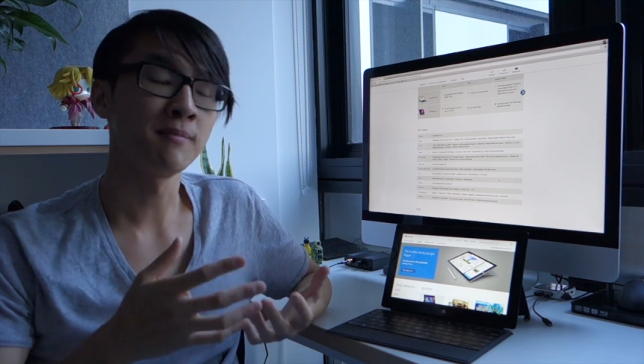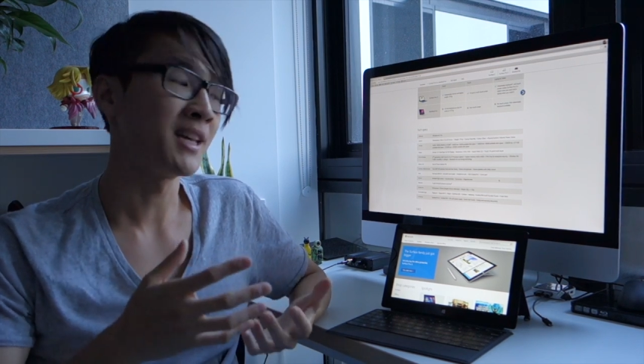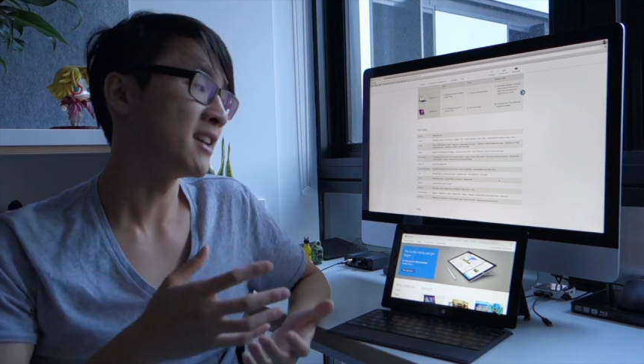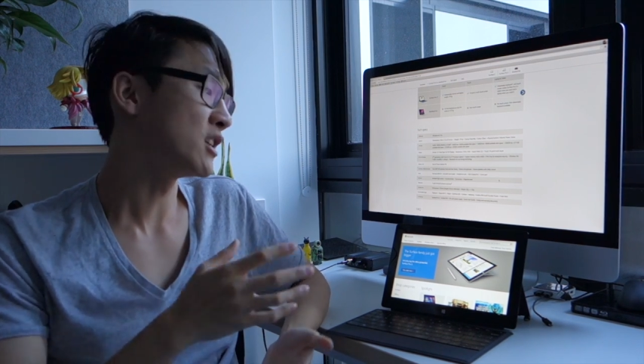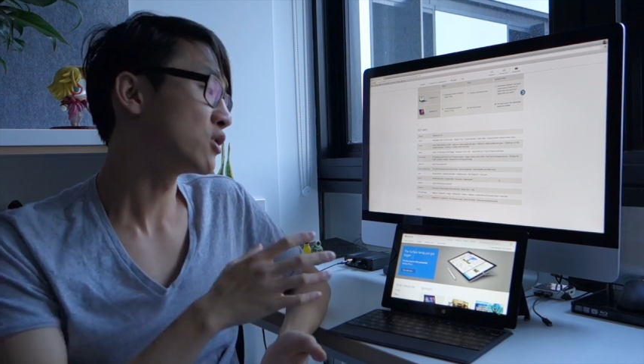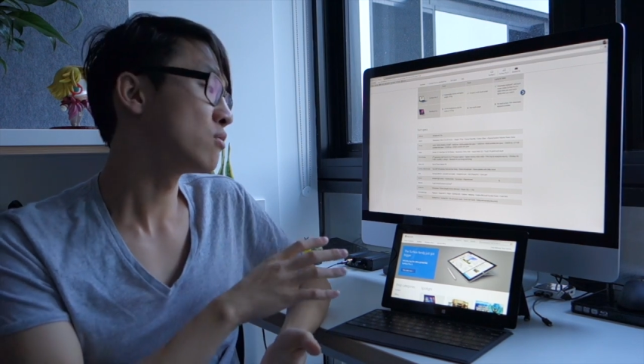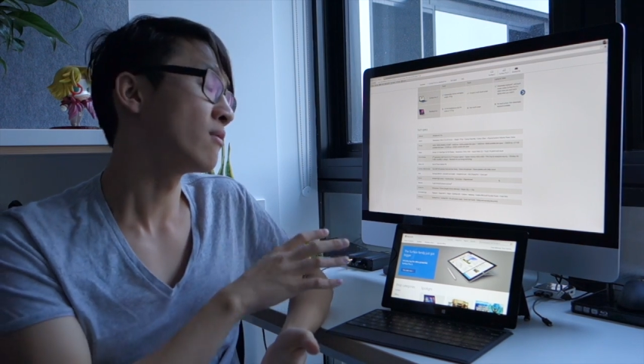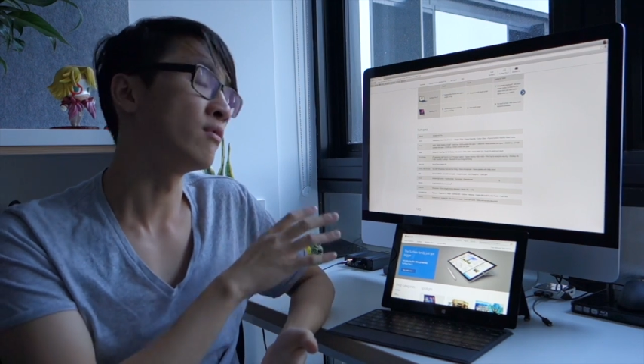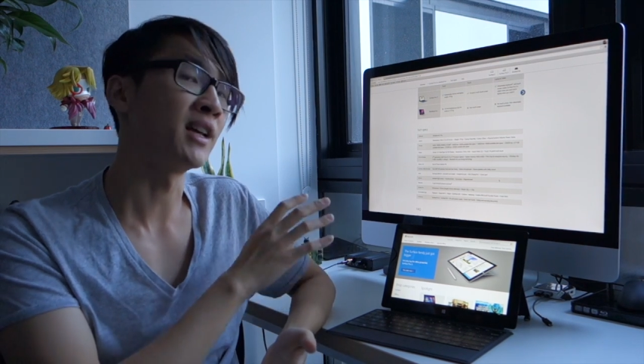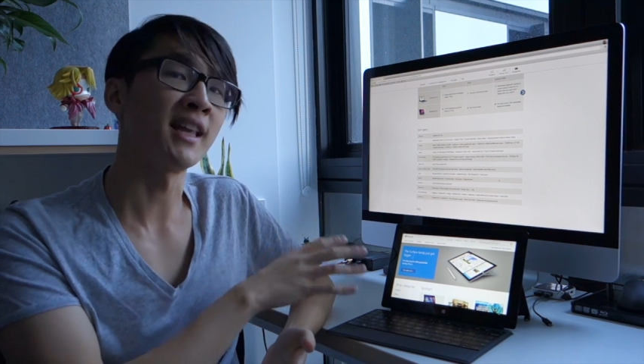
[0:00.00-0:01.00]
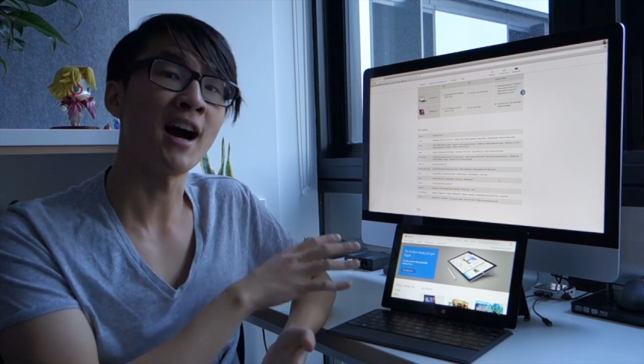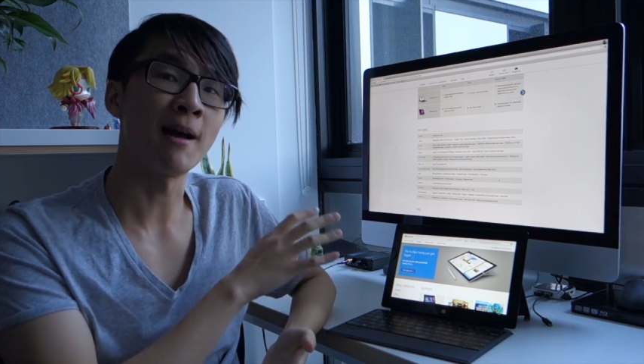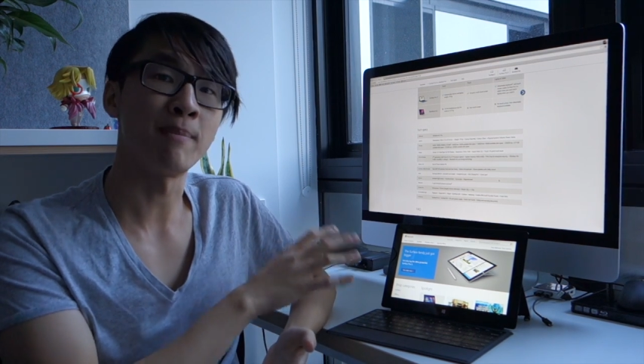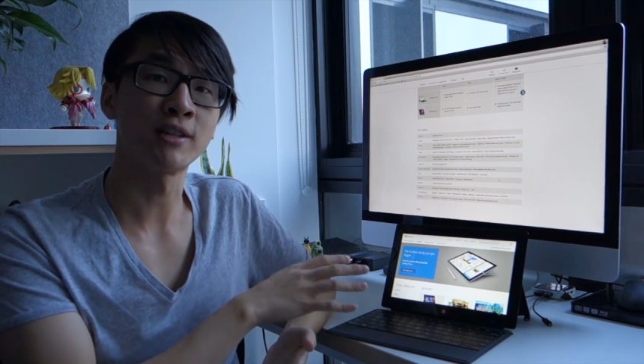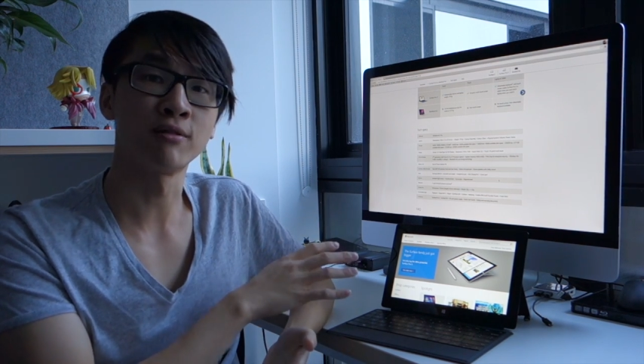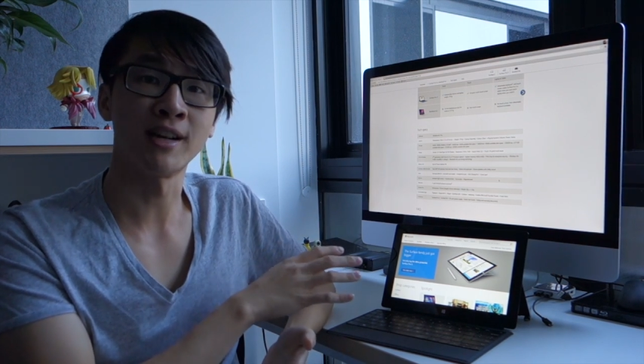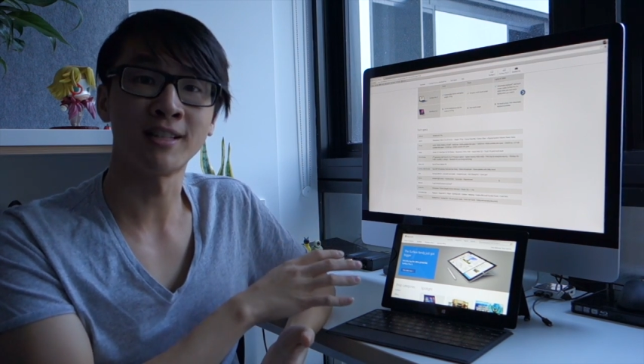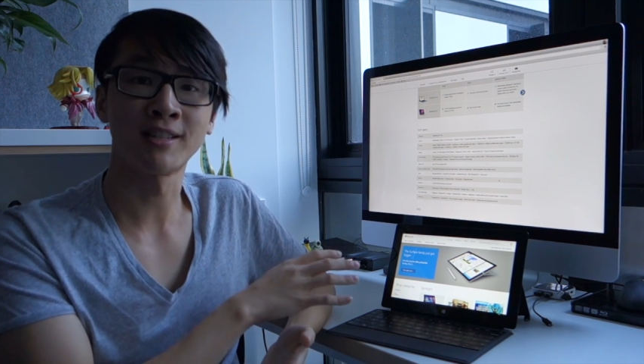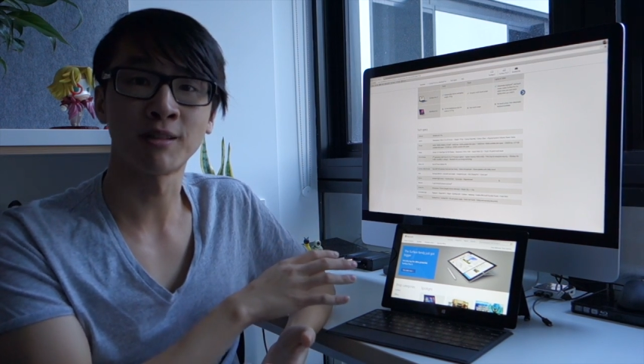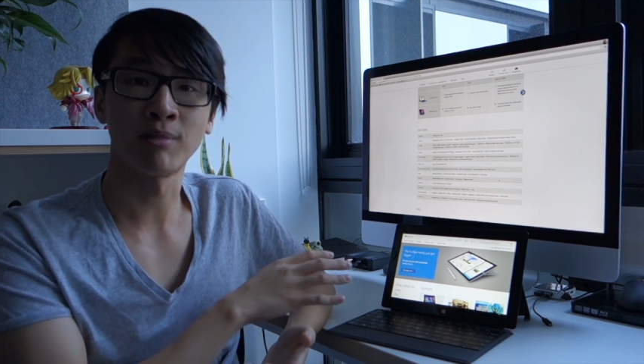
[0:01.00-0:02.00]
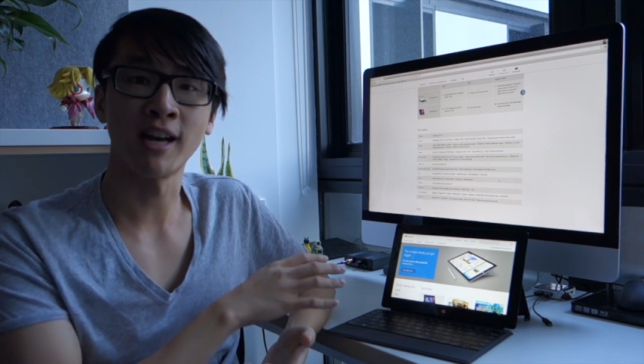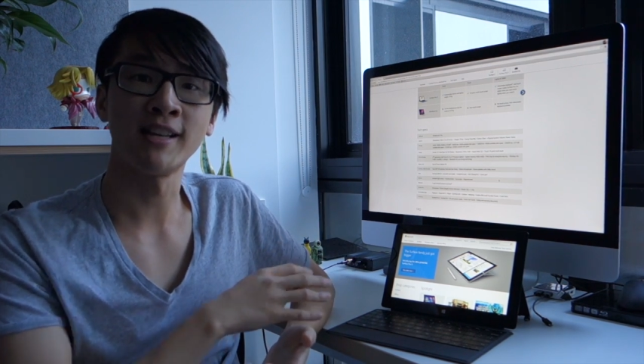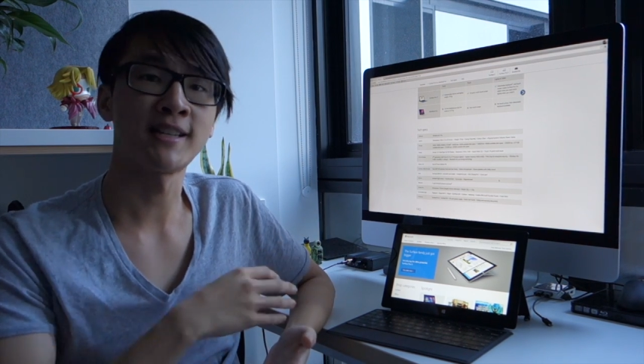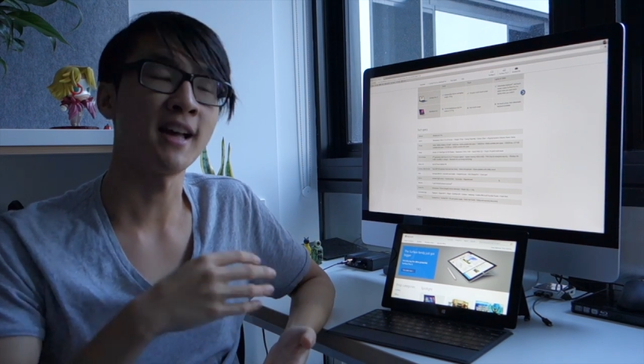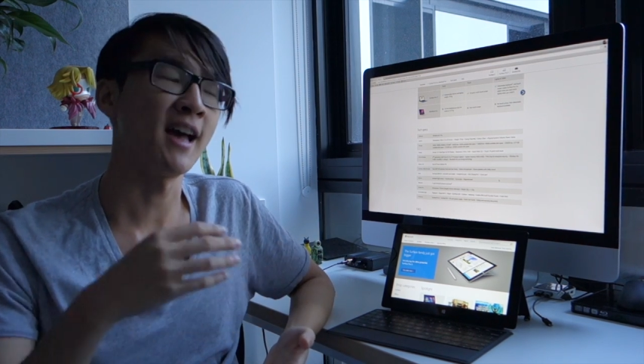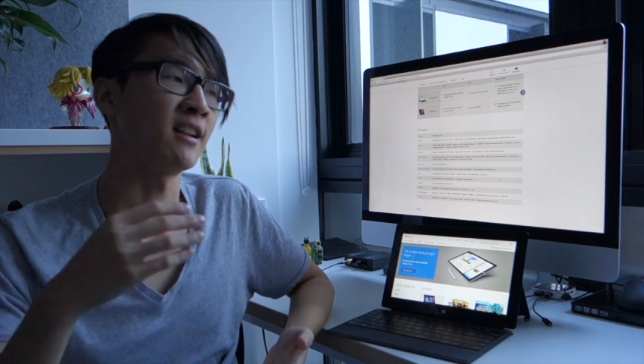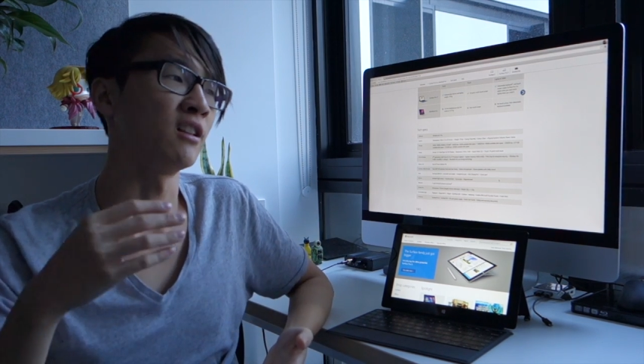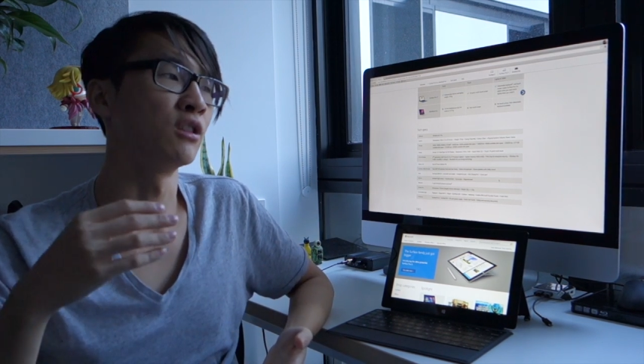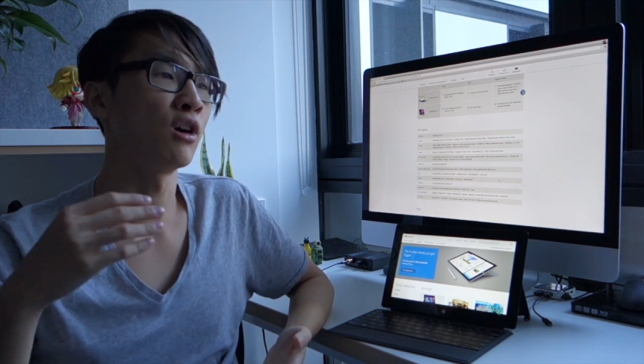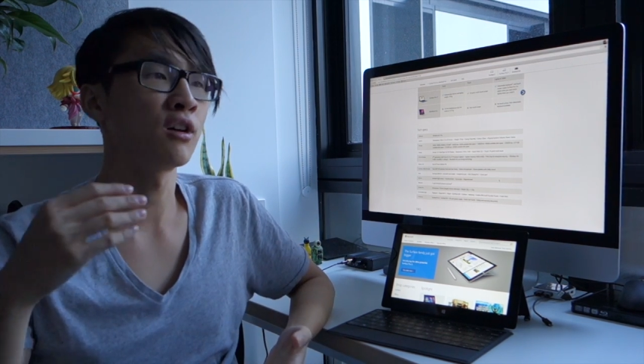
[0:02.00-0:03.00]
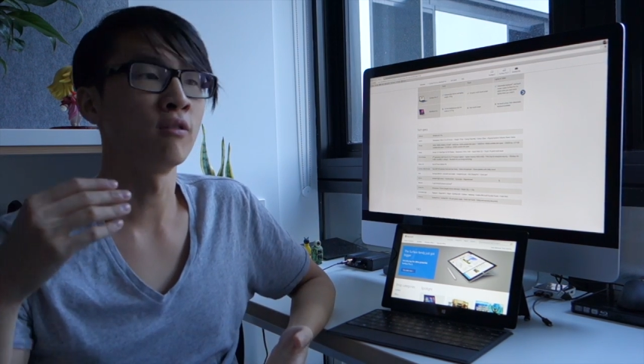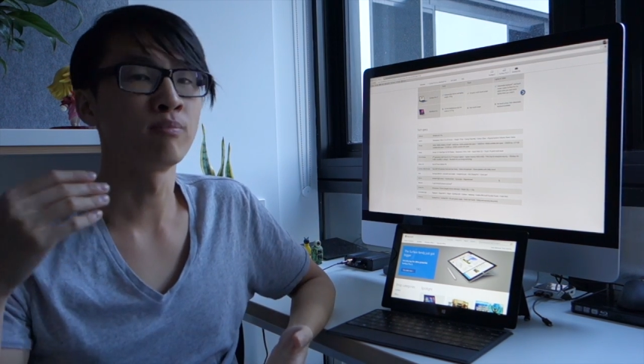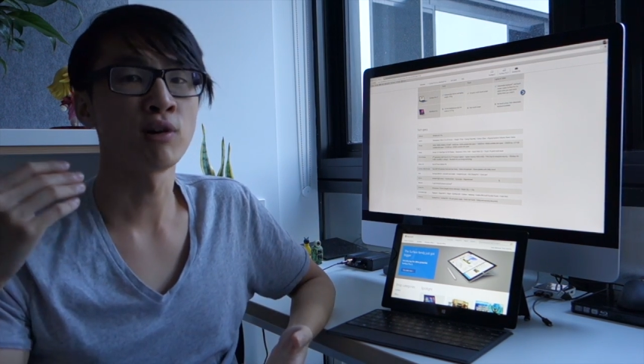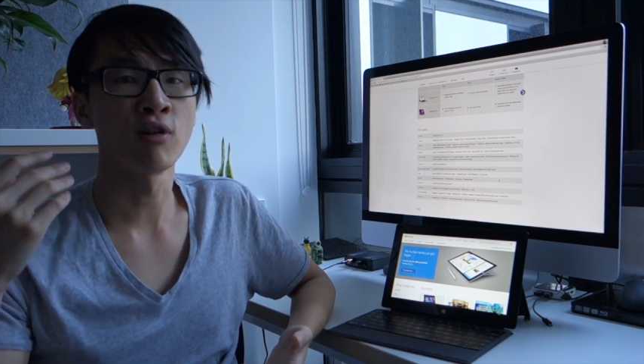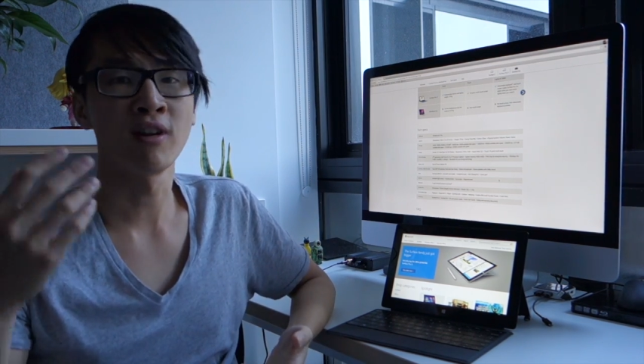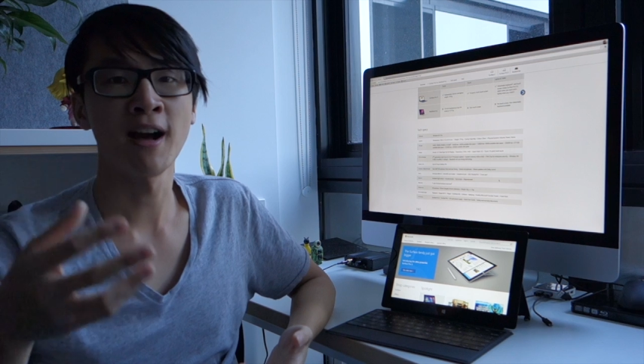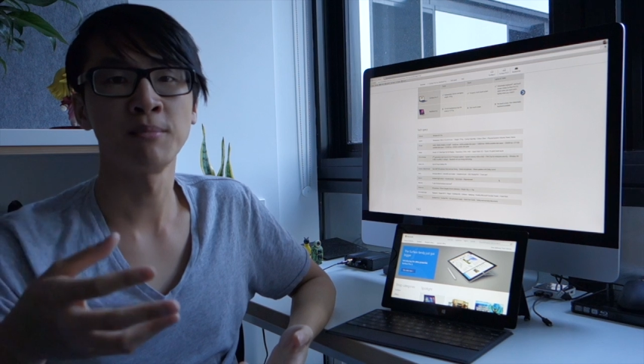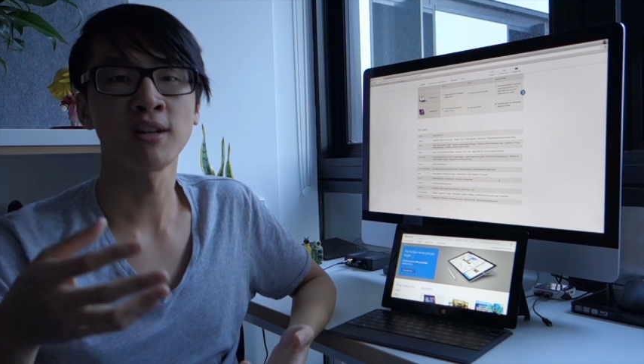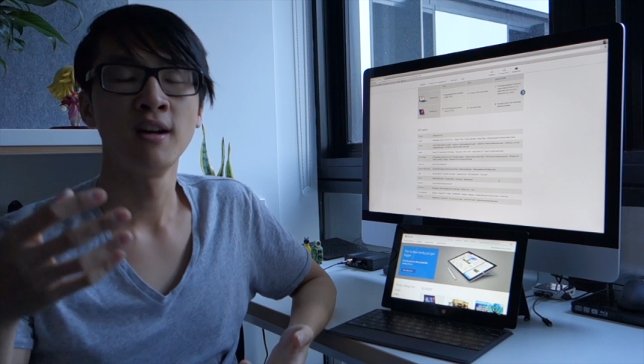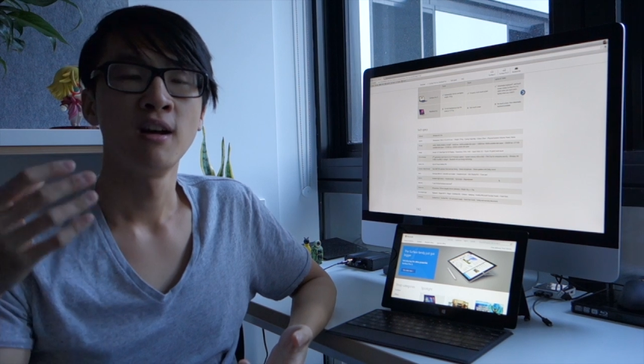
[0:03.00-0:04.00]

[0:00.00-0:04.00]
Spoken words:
to be an issue with really high pixel dense displays, and a lot of programs